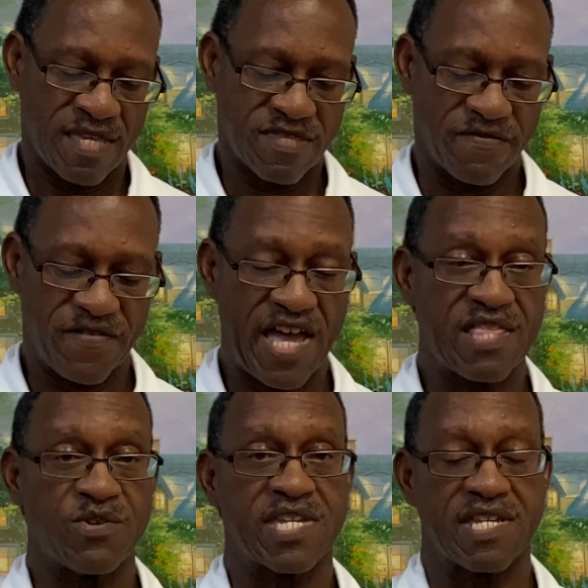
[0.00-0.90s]
The
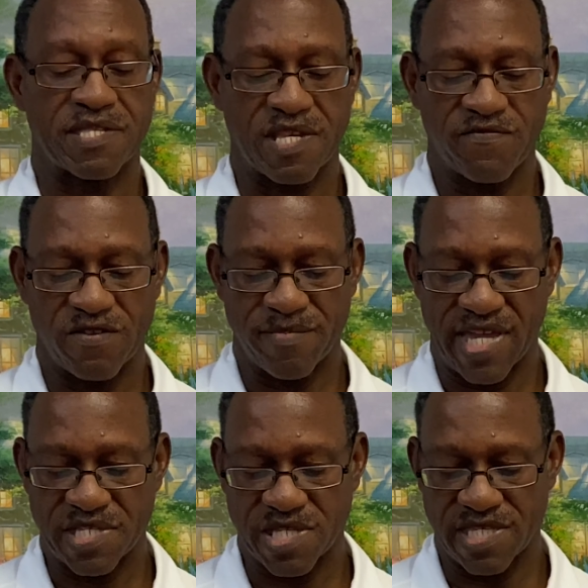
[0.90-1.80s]
following is
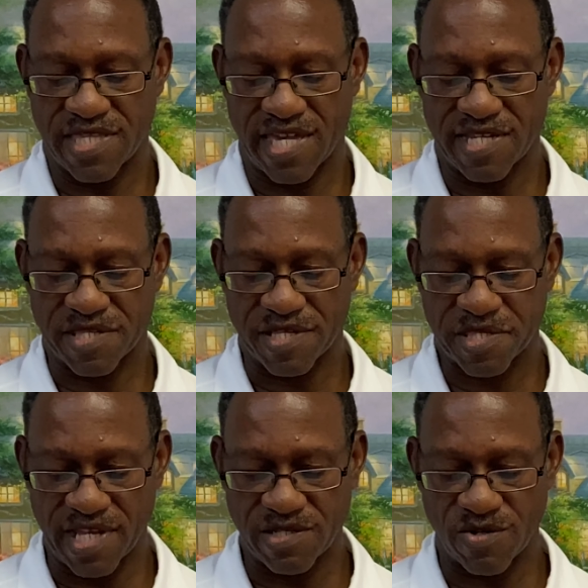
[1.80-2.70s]
information that is
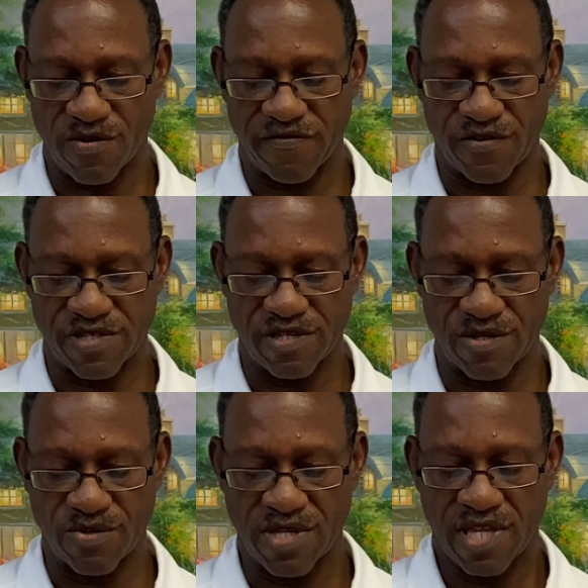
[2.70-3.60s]
essential for
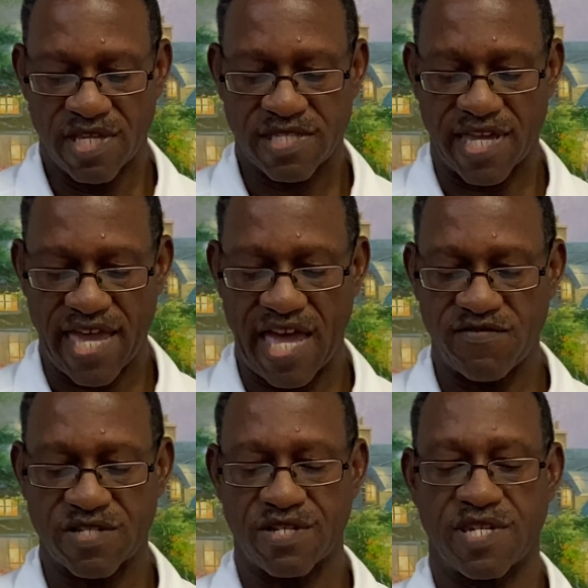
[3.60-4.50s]
you to have
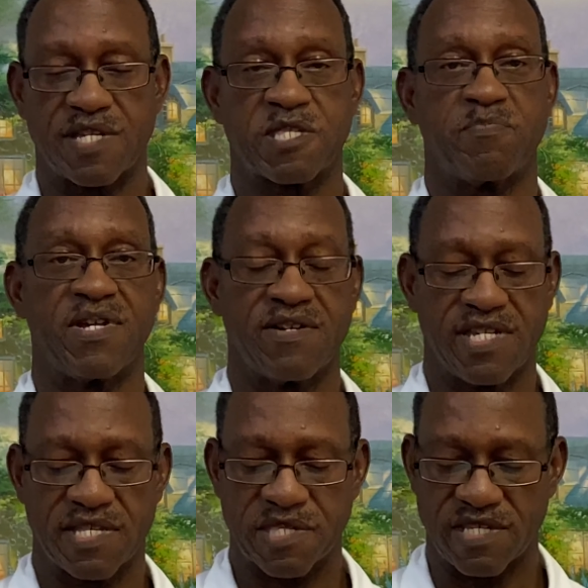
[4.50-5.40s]
a good
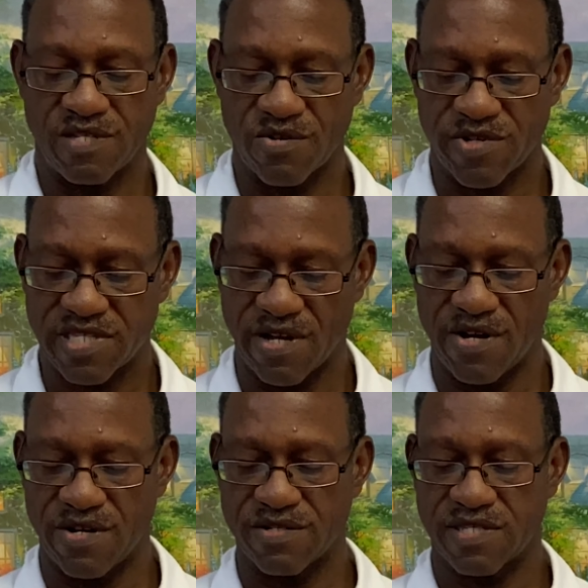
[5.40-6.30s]
experience in your
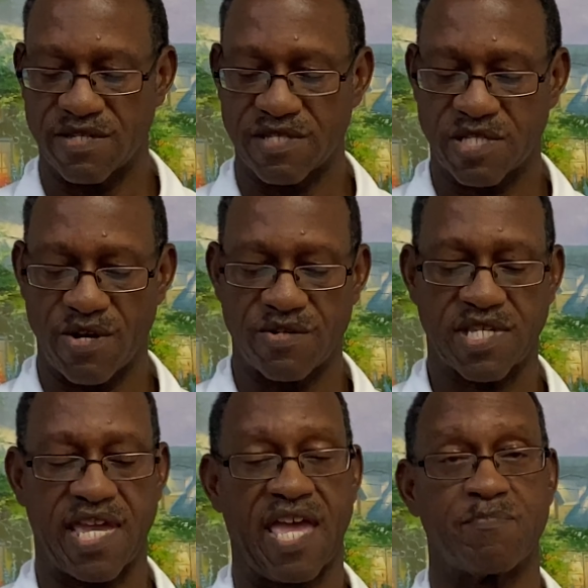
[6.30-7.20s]
return to the church
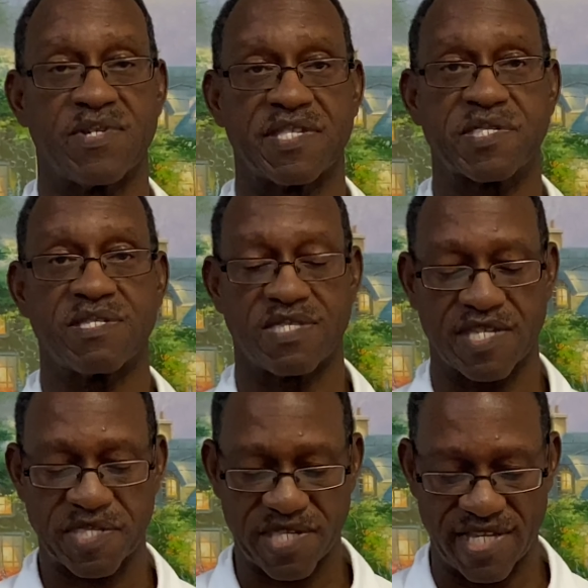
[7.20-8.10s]
campus this
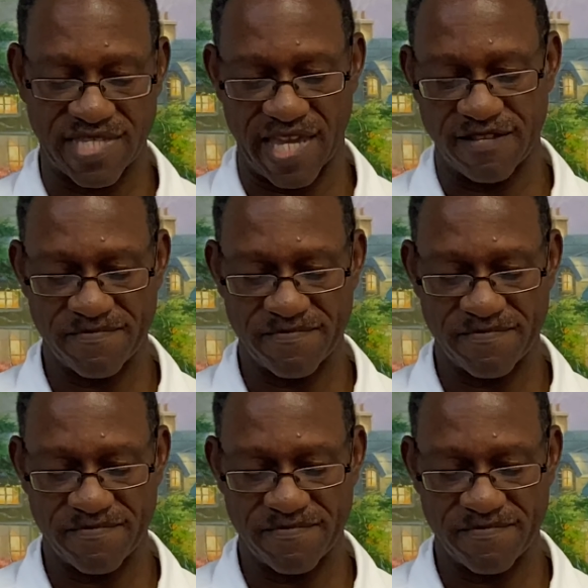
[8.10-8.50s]
Sunday.